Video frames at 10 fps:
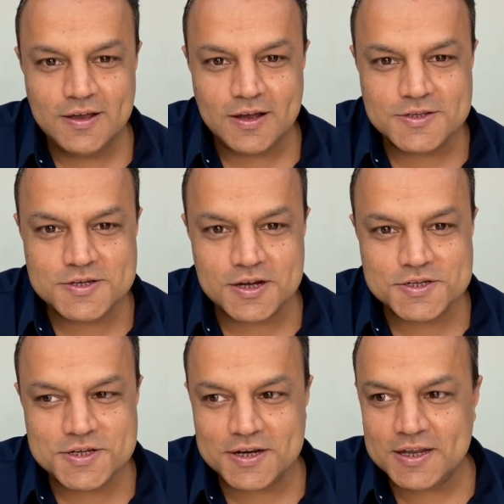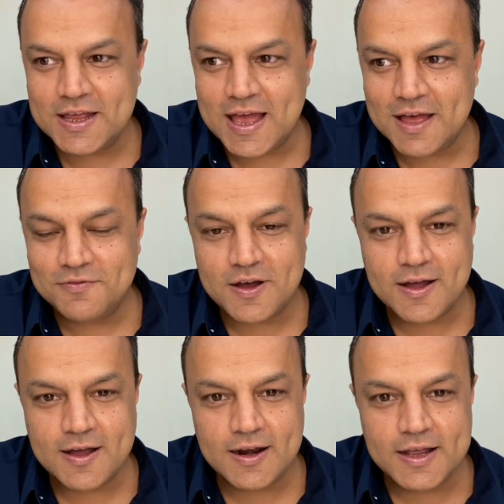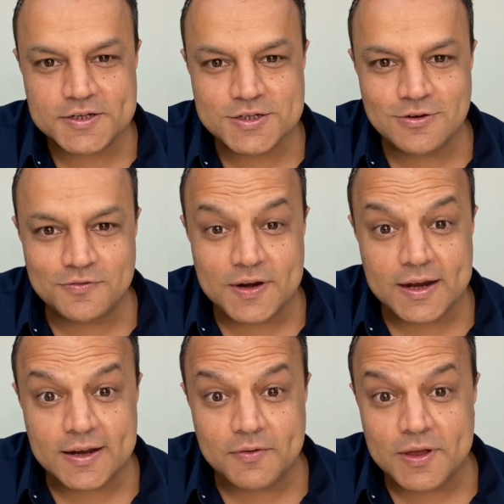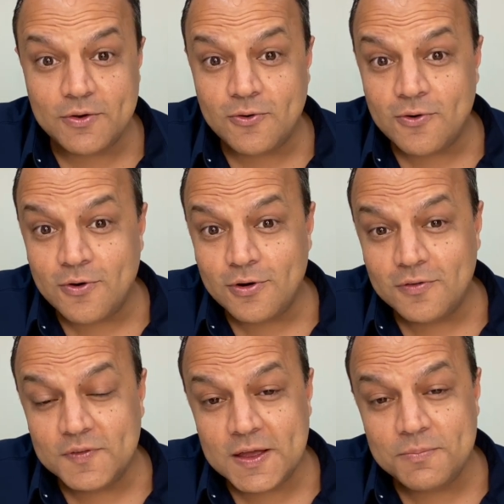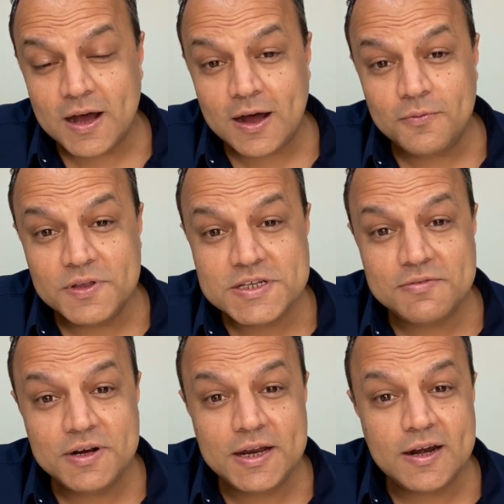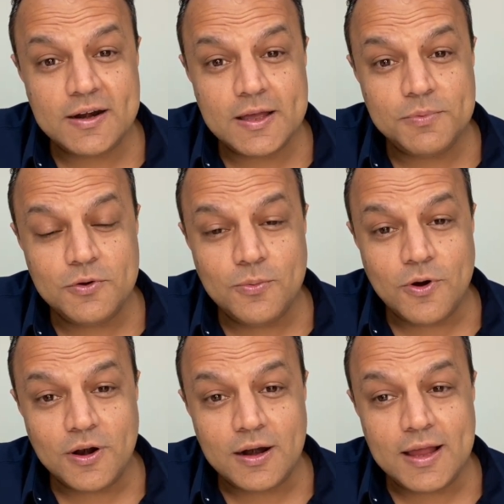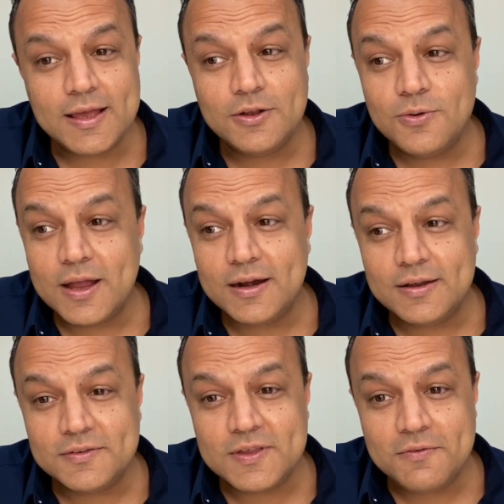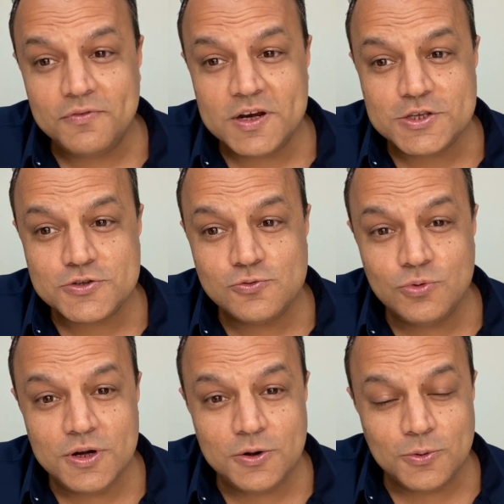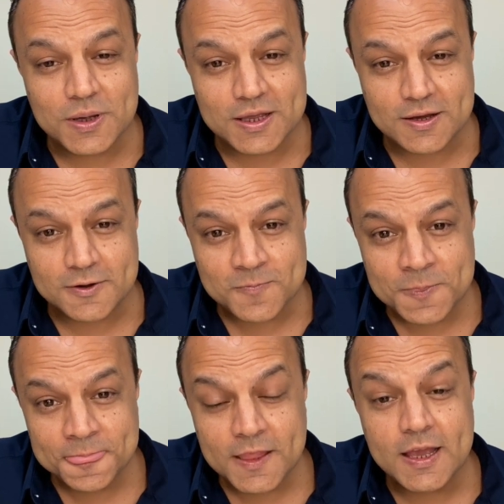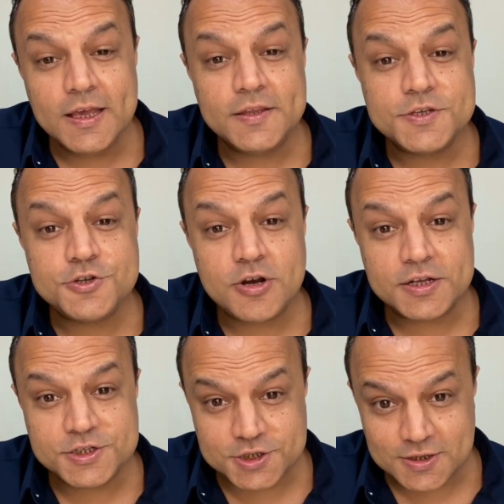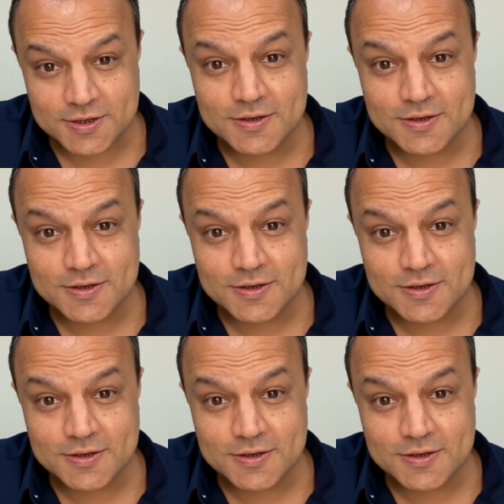A structure can have a collection of data where all of them are whichever data type you want. Like, look at this every student over here is a structure.